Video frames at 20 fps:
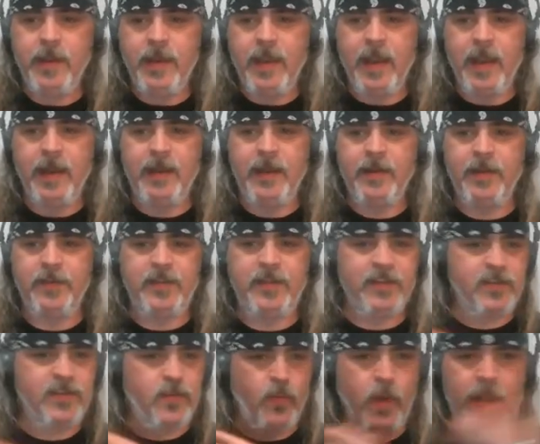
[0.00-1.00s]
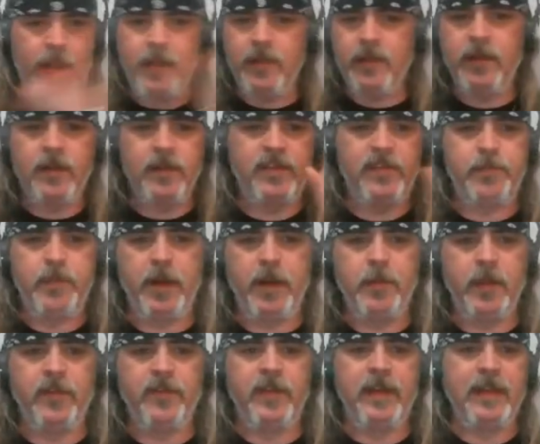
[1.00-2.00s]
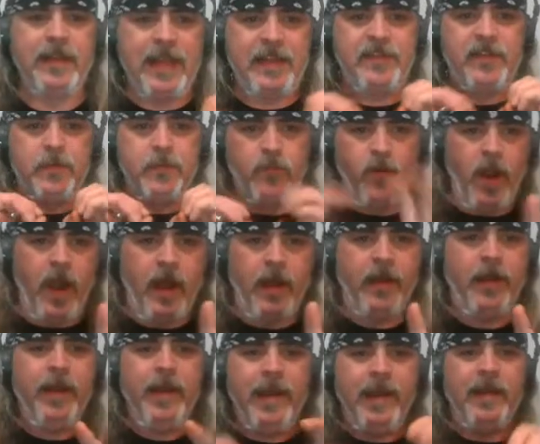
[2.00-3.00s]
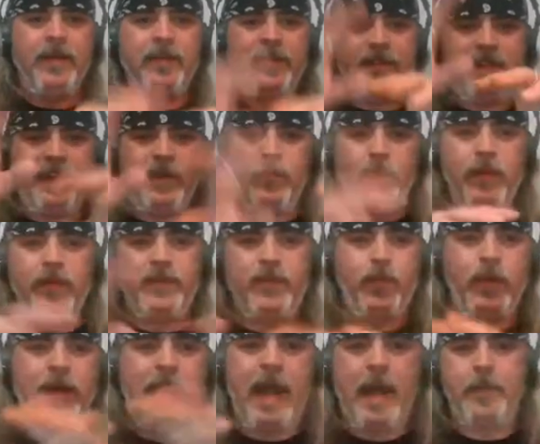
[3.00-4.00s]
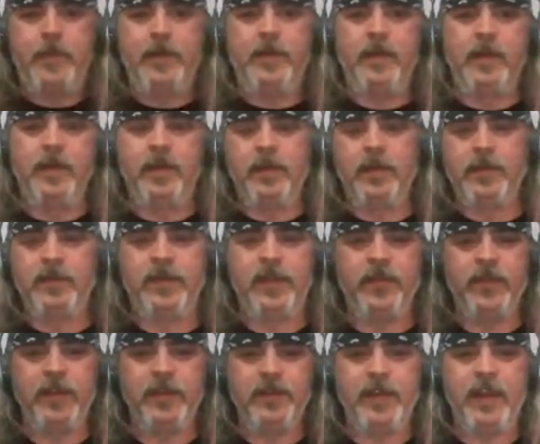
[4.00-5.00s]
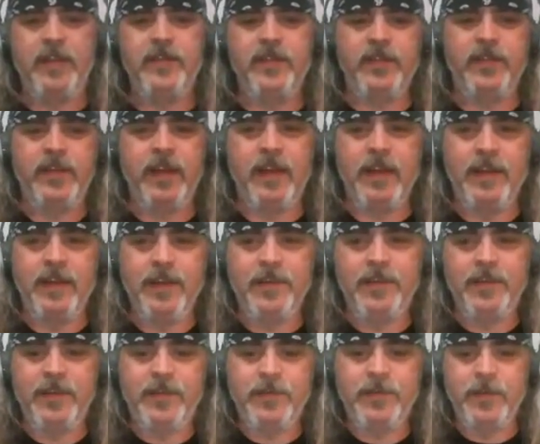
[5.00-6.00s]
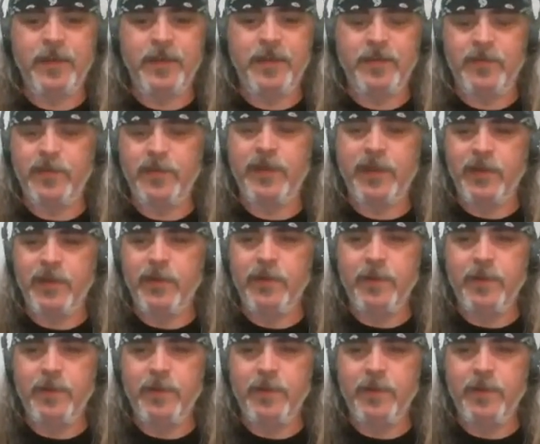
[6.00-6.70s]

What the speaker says: And he does these great little experiments, and he lets them run and to see what would happen to the little civilizations that he does these with. It's really cool.